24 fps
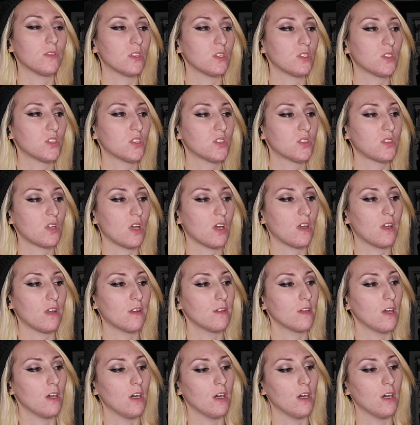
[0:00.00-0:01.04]
the
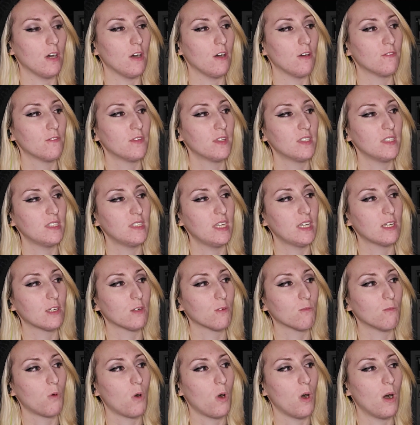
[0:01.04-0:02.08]
start of year
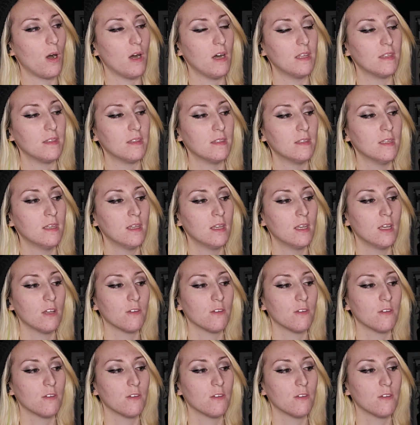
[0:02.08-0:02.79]
1,